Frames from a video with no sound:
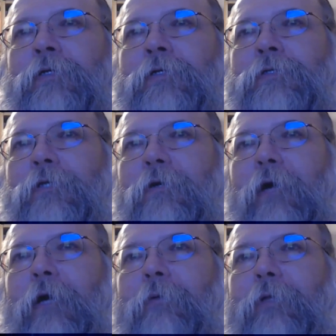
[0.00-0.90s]
So
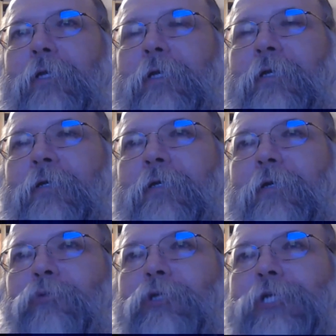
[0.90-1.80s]
I really
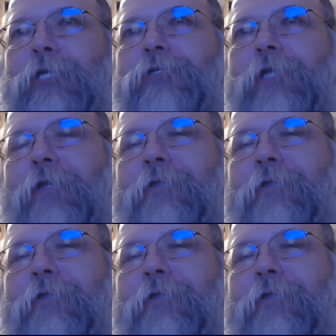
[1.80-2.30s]
appreciate you taking the